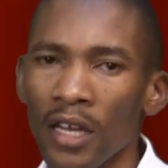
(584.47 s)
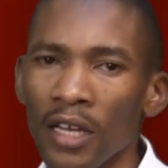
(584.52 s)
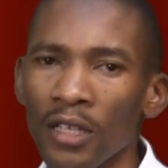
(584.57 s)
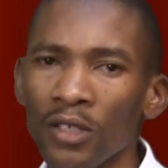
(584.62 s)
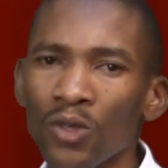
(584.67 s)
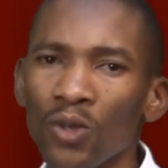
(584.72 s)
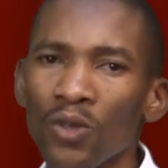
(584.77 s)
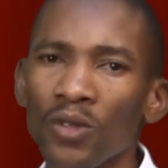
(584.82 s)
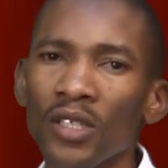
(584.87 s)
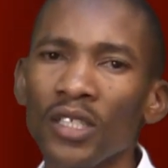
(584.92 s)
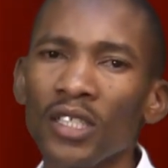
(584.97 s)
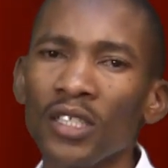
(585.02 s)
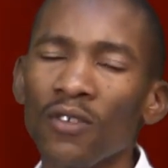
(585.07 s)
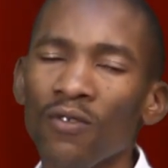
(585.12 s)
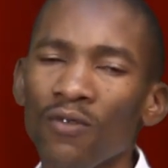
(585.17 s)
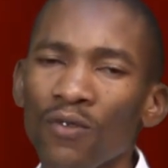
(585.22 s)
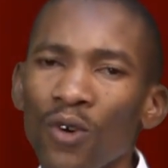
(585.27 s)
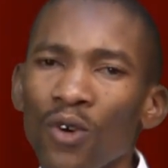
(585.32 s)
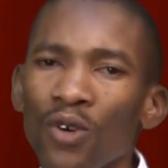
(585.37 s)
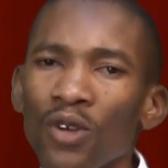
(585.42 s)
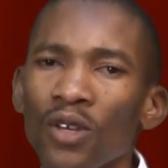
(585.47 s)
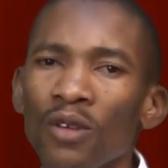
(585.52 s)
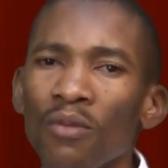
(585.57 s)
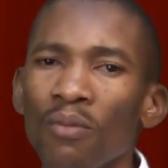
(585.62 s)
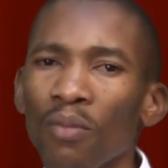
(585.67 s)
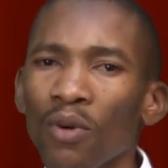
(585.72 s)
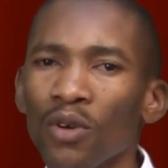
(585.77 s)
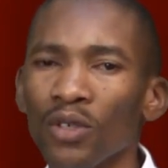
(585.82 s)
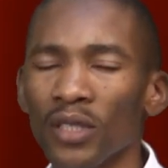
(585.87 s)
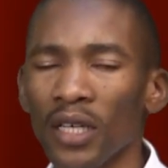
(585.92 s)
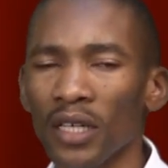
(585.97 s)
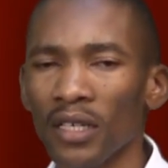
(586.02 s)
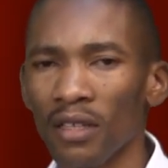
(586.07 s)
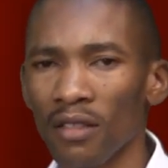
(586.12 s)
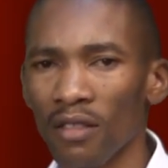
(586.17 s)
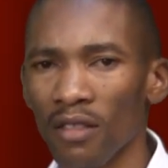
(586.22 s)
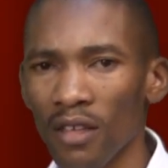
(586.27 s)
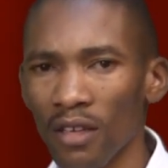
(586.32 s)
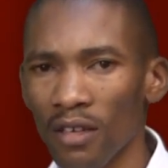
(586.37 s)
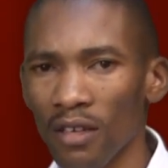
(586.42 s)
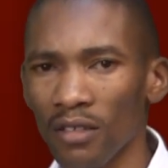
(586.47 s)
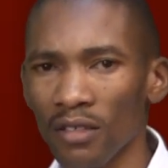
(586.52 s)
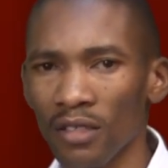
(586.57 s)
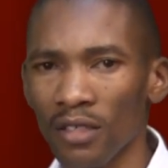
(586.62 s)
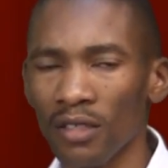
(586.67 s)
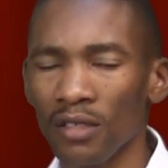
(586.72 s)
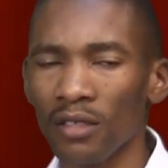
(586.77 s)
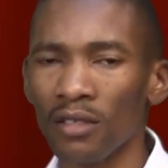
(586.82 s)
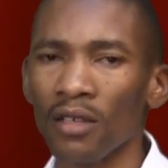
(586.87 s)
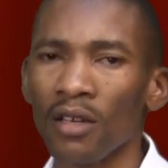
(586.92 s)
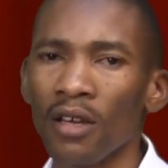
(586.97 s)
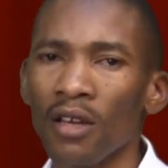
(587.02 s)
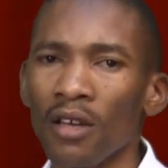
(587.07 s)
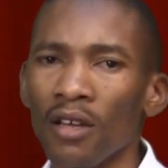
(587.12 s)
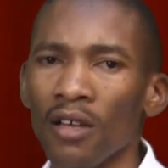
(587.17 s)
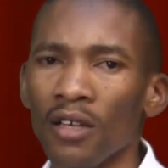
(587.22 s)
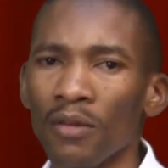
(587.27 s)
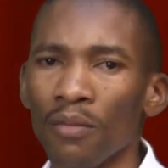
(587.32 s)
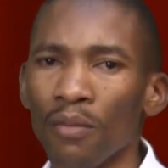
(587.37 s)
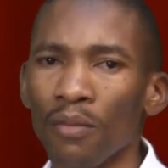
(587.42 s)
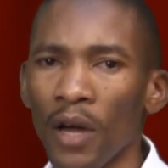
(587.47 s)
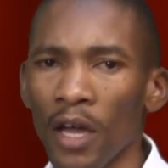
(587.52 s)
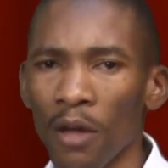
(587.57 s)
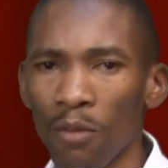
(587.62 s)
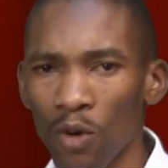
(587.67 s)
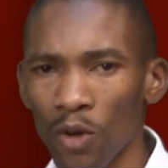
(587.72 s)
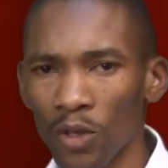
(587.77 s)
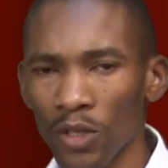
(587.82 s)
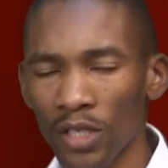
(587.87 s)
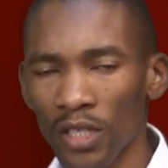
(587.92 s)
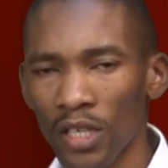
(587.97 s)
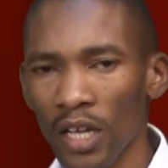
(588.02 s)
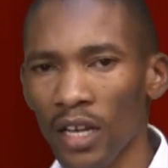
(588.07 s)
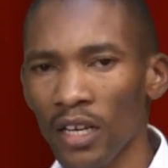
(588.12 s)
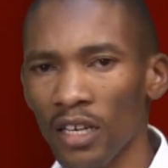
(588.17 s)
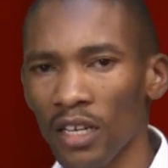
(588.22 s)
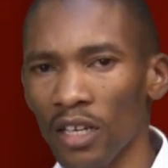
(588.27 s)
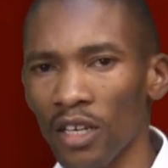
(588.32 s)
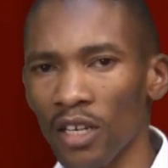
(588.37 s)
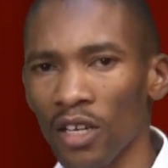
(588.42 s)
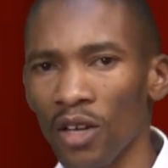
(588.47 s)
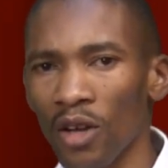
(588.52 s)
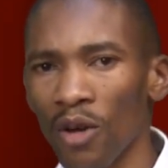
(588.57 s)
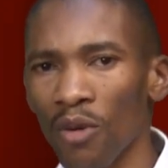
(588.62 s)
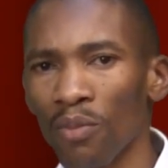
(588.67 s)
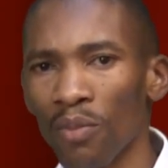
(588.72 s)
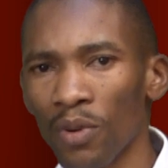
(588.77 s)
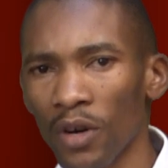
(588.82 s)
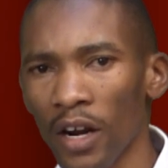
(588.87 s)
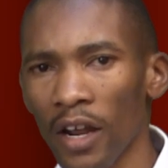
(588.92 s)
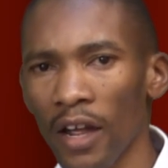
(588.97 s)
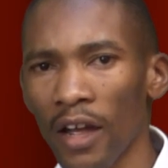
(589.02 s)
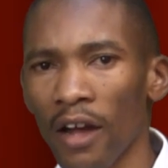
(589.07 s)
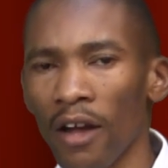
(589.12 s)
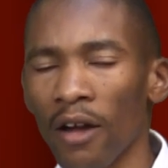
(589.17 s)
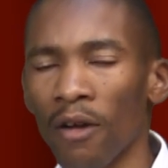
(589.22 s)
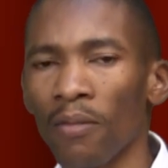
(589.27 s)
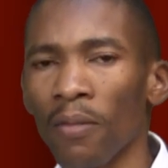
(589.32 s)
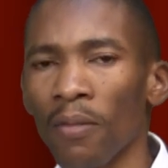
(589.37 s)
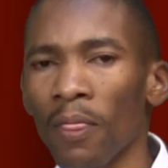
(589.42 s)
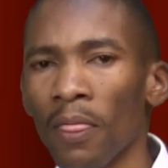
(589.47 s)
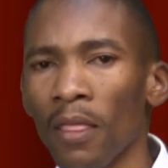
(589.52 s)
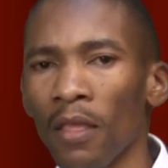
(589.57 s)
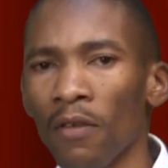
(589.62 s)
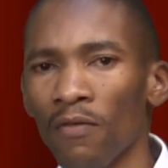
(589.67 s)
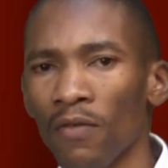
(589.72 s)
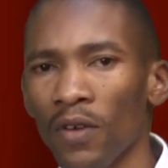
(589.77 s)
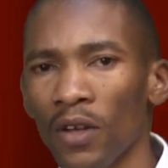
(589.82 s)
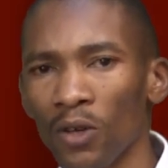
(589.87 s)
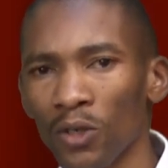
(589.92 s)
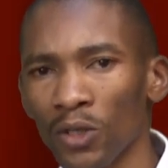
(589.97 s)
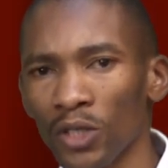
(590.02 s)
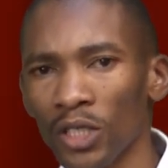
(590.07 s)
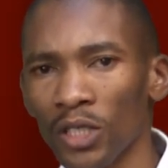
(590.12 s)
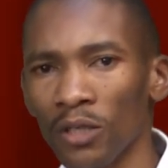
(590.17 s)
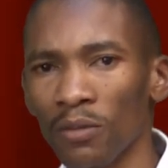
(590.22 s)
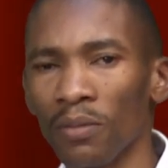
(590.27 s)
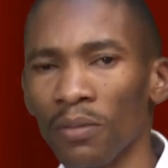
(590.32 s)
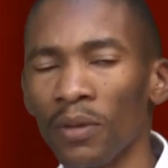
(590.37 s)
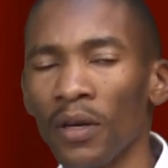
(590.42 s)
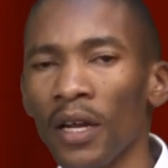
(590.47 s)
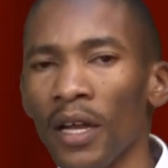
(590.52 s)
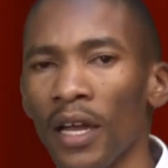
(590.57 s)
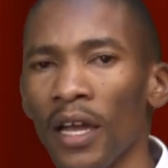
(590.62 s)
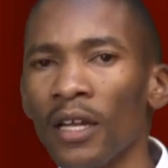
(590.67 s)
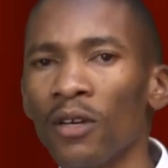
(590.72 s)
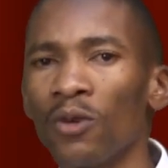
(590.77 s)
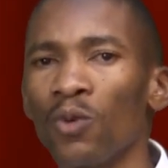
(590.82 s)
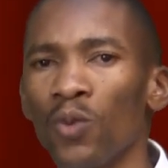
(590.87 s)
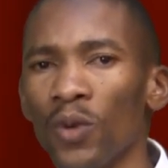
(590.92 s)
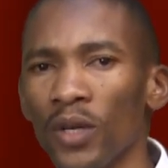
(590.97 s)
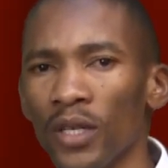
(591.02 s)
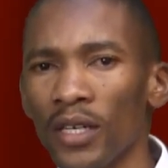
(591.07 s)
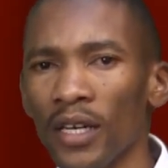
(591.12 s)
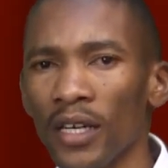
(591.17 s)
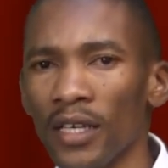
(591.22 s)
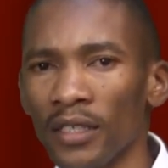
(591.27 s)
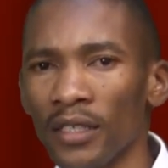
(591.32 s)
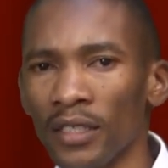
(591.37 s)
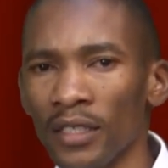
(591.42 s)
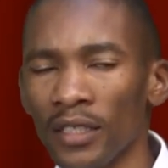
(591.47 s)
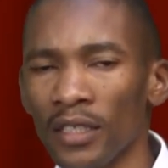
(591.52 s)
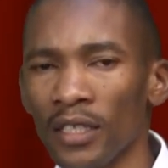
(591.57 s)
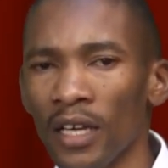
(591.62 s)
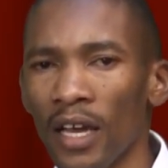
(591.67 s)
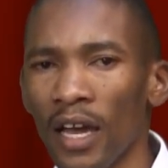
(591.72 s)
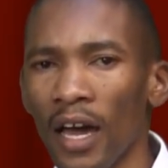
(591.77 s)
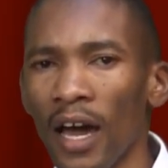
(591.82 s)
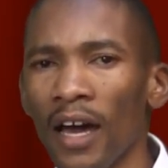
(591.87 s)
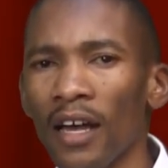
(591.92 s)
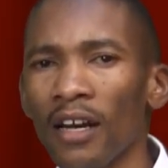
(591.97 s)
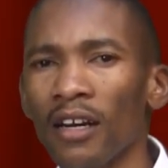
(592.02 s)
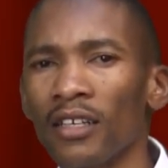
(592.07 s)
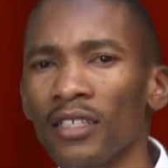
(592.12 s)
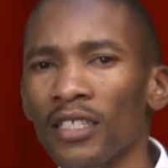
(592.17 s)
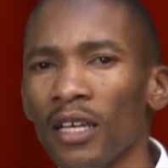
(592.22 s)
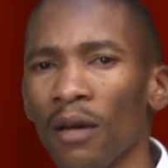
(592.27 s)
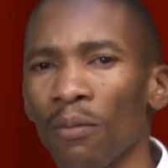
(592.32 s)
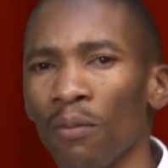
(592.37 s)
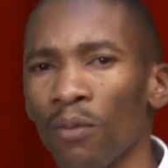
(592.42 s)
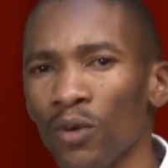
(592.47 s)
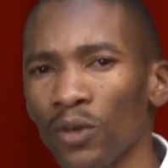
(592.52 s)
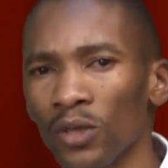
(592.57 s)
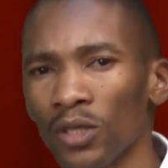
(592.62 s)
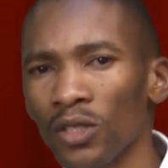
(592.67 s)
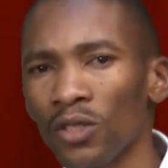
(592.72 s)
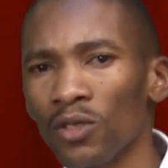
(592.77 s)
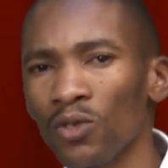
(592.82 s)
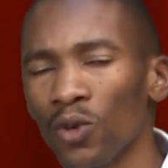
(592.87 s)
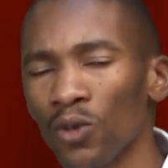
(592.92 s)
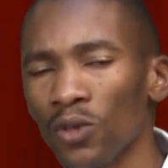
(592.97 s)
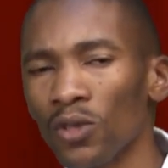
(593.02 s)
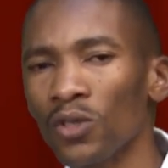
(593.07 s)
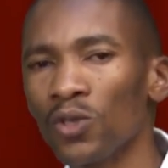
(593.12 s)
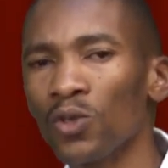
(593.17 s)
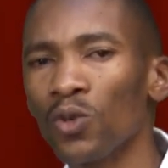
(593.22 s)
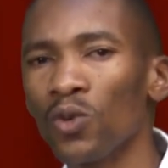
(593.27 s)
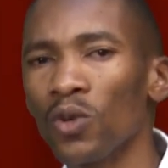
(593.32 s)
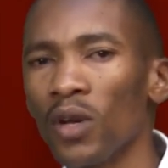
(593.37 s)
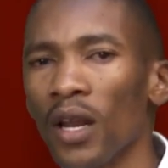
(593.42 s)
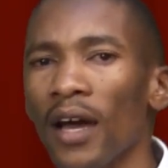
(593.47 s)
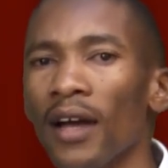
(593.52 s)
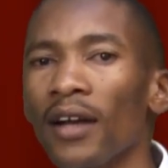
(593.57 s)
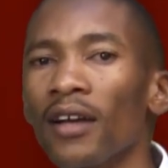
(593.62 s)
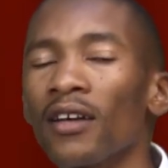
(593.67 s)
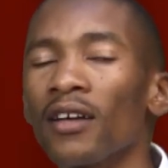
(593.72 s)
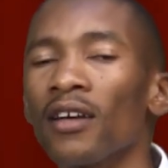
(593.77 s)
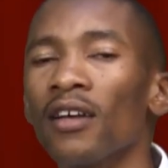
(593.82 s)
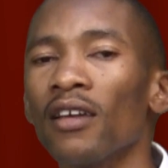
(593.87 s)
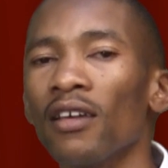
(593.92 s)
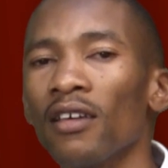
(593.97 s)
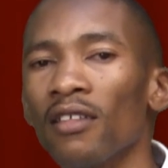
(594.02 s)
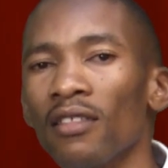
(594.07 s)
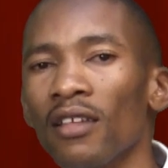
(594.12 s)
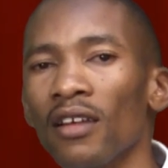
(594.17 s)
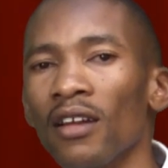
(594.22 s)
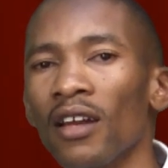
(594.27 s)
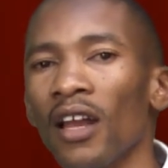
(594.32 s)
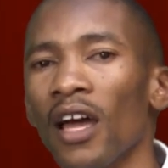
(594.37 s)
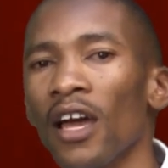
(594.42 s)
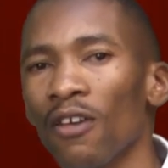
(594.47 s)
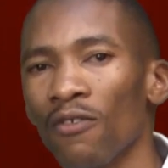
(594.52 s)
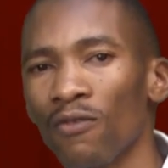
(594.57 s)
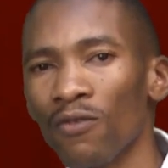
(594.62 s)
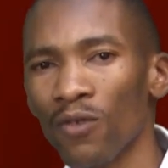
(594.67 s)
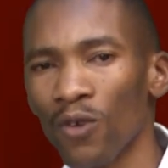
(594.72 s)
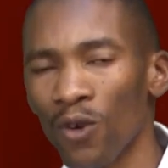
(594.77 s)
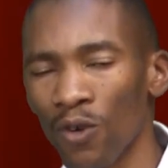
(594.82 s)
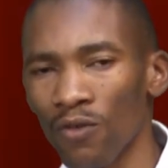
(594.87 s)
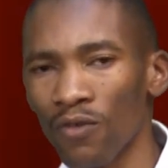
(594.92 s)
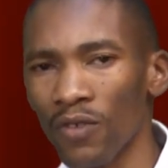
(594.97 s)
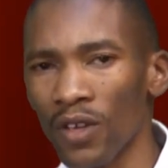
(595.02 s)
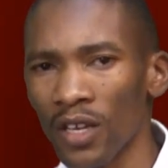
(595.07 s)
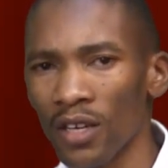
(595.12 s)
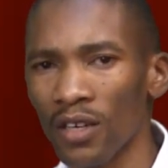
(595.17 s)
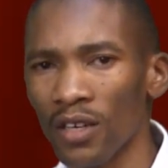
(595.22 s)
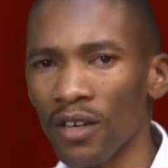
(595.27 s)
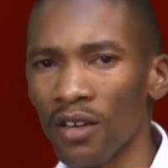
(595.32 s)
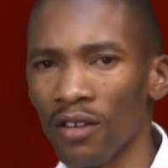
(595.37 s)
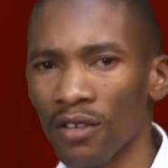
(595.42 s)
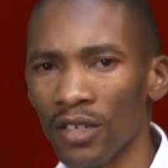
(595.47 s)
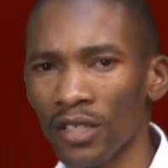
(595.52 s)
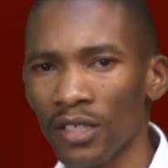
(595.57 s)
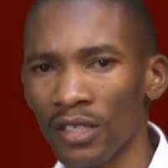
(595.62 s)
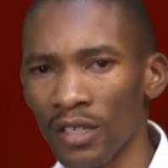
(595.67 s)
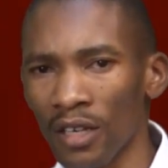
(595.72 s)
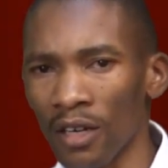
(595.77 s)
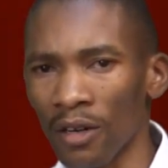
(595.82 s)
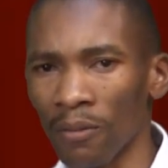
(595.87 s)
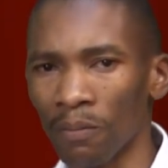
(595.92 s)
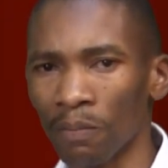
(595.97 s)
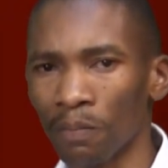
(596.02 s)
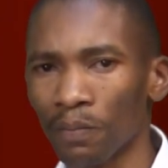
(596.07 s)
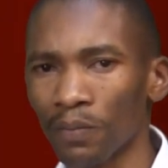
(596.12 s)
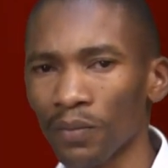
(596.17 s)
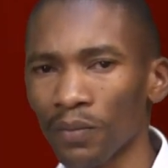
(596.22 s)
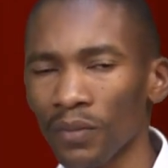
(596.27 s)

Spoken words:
And so these four important things, Bible study, prayer, fellowship, and witness, are supposed not to lack in the life of any Christian.